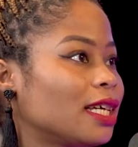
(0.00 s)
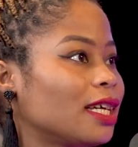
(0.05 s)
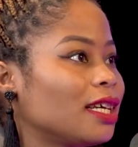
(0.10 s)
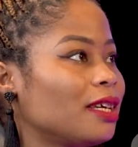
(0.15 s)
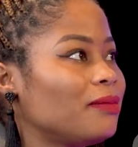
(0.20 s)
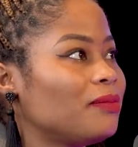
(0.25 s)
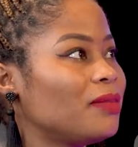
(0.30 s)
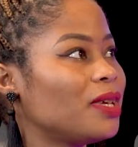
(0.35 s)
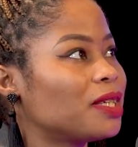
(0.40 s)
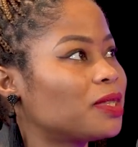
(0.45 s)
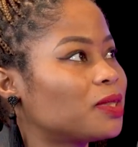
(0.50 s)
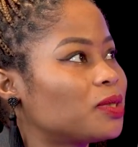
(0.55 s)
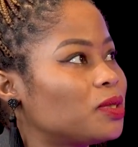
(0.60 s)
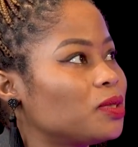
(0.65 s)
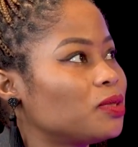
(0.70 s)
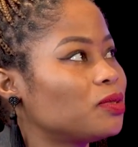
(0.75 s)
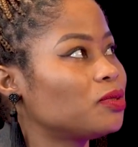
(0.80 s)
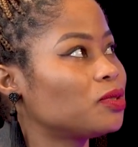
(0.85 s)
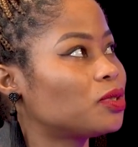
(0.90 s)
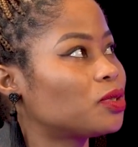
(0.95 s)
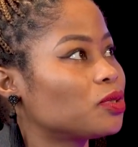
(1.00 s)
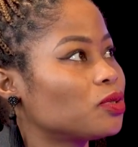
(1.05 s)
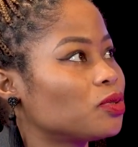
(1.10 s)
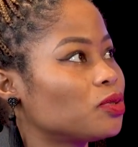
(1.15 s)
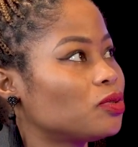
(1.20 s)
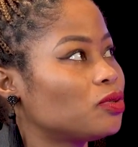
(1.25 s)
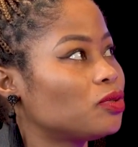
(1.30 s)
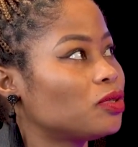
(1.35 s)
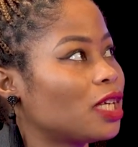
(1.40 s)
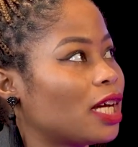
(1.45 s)
it makes you to
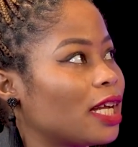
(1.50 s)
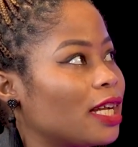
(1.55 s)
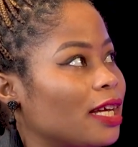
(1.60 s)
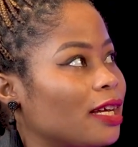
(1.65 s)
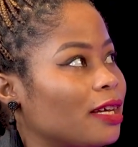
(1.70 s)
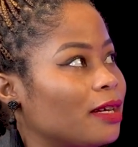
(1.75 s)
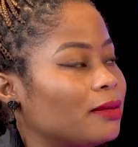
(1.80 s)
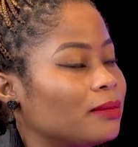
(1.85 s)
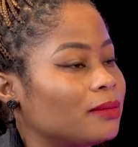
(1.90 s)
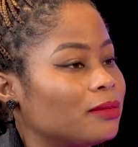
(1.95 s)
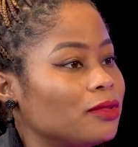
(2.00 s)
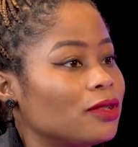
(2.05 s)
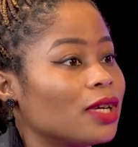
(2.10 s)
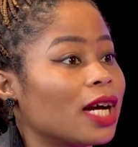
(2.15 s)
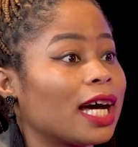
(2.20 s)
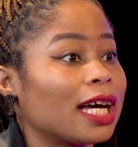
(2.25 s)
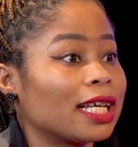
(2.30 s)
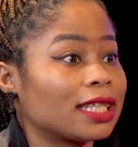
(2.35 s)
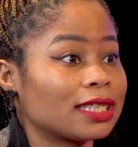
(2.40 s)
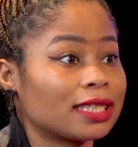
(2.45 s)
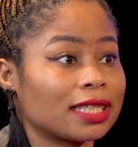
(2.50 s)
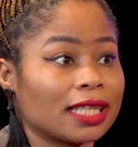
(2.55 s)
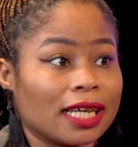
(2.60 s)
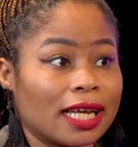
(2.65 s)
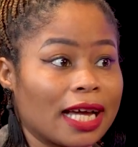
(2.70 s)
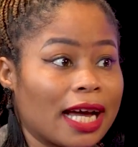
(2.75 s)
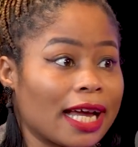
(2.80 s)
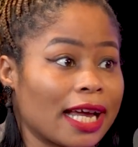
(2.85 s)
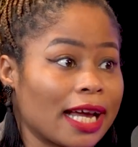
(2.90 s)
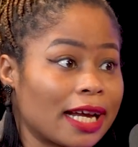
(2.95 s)
know that you are at a
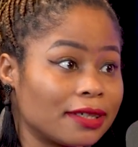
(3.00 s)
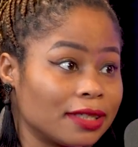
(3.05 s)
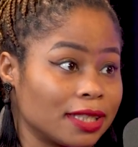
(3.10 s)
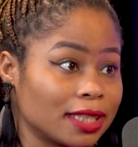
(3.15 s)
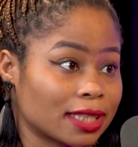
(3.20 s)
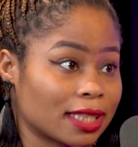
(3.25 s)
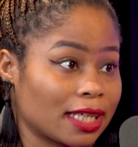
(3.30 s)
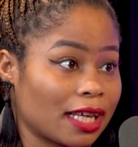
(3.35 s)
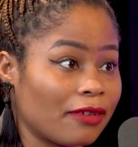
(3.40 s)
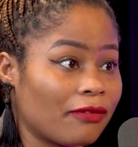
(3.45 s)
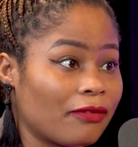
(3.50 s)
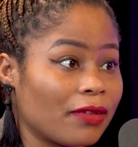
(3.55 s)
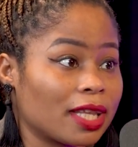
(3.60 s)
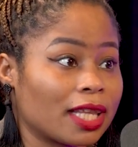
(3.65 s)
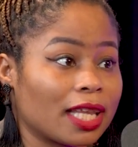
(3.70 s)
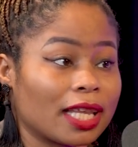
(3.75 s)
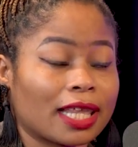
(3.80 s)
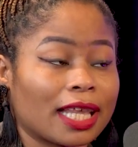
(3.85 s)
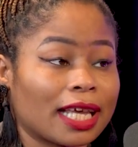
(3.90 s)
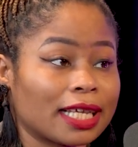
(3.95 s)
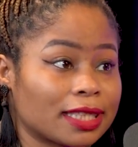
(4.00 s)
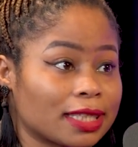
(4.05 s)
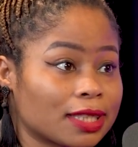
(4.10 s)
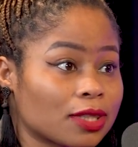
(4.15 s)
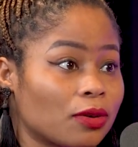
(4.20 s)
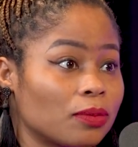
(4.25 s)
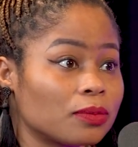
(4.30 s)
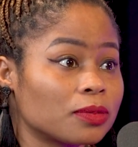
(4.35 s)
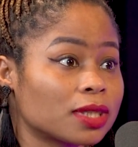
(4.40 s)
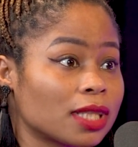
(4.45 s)
higher risk if the test
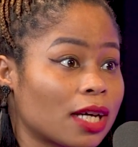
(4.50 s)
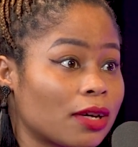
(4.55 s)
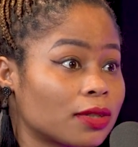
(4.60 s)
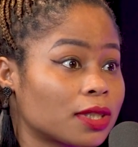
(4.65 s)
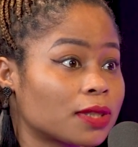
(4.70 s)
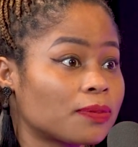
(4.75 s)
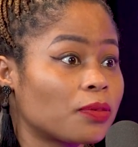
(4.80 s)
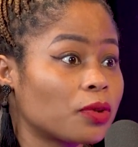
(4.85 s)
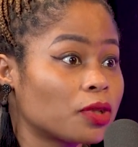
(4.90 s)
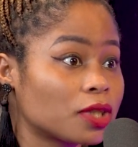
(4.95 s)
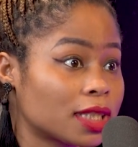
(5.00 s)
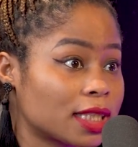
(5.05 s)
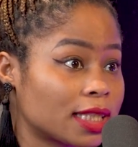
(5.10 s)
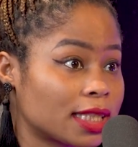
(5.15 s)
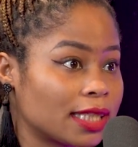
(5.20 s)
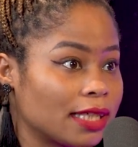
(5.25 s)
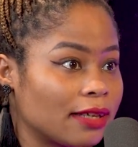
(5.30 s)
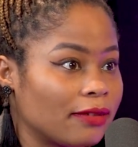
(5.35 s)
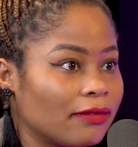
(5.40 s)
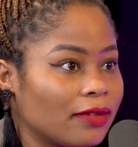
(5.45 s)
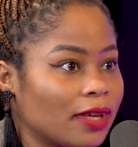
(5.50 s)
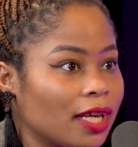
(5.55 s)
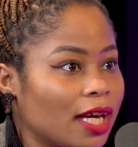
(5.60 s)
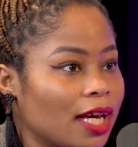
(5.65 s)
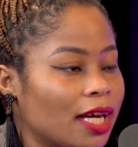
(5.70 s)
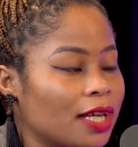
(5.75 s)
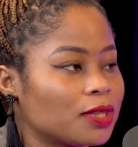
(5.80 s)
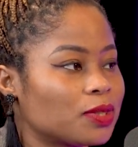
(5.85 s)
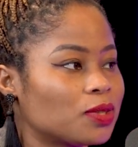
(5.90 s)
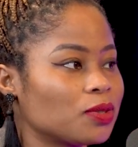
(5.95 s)
comes out positive,
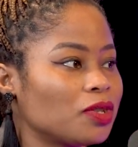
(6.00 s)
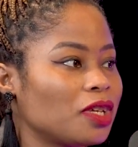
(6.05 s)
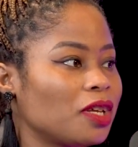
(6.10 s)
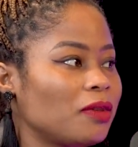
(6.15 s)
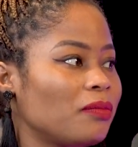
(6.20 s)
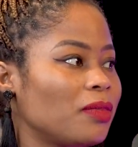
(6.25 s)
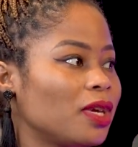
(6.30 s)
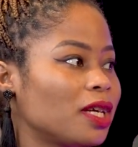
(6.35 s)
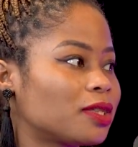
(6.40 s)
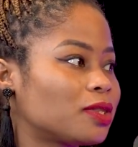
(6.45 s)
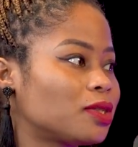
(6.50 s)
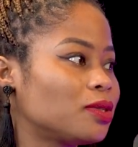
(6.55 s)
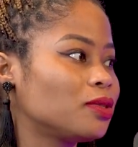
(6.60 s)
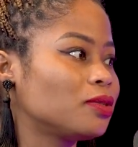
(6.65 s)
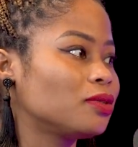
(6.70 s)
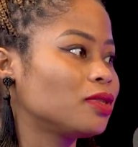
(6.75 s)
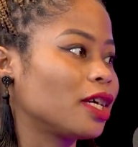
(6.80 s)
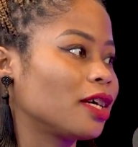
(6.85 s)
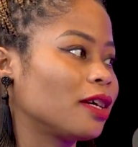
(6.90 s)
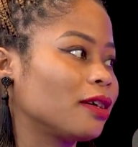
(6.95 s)
and so it makes you